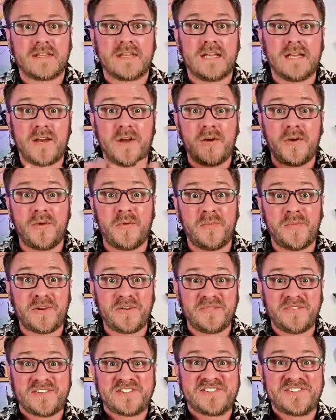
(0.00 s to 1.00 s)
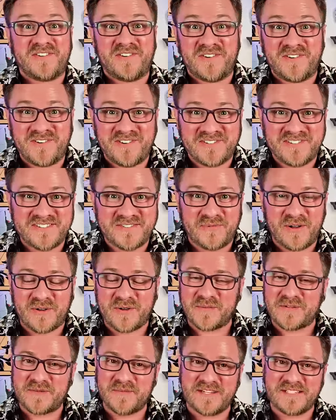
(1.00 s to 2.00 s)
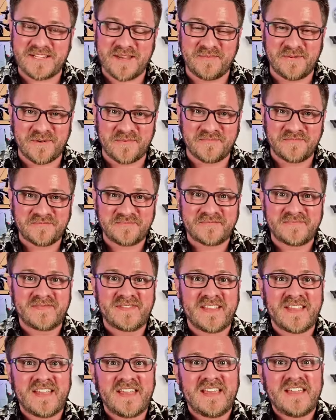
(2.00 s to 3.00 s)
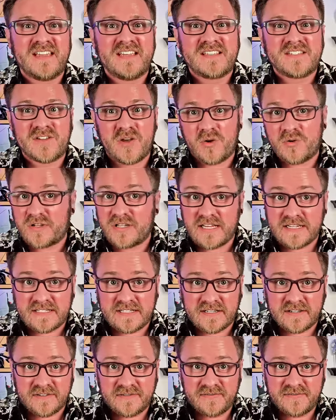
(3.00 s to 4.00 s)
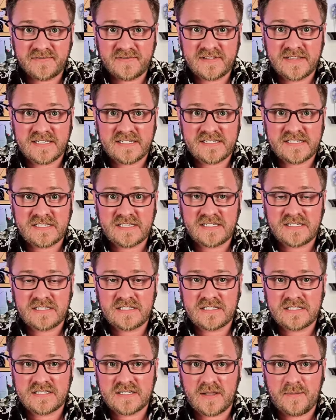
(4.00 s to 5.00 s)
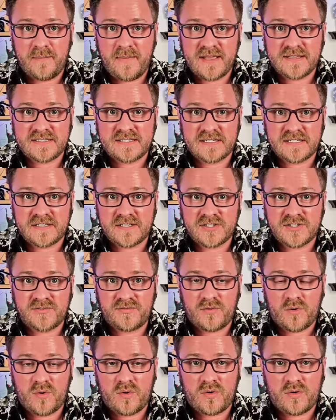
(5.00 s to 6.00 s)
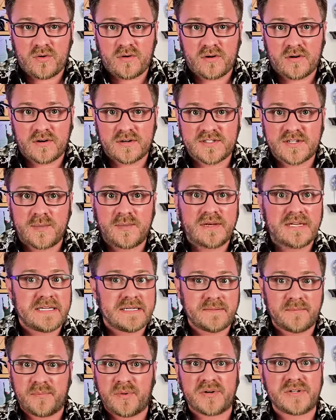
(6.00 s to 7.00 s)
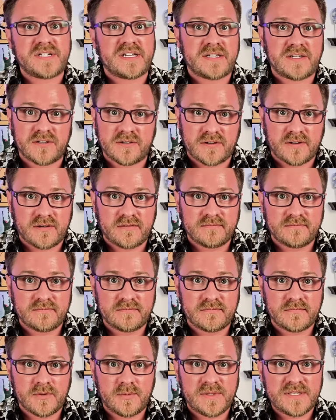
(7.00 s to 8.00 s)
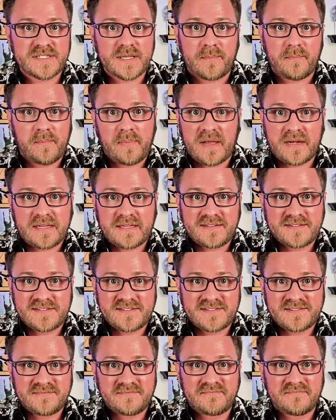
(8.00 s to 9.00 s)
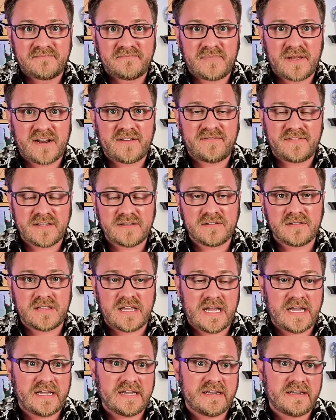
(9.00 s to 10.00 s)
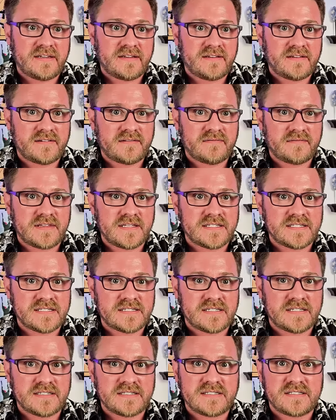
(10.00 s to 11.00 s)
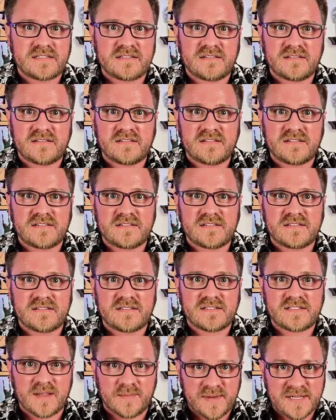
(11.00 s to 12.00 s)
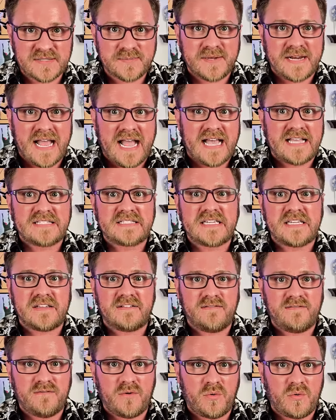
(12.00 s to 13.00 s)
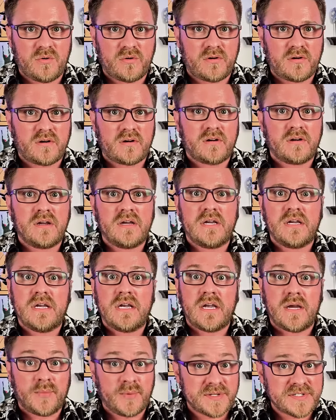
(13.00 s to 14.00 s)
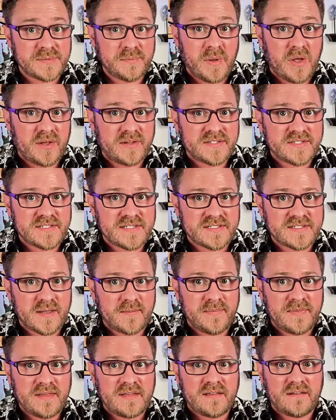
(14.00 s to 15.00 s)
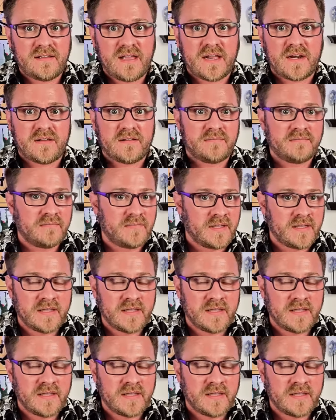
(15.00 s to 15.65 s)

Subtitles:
Hello, beautiful souls. Welcome to my table. So, collective, this is a message for somebody in particular. Could be some buddies, but I feel like this is somebody's been asking for a response to something, how to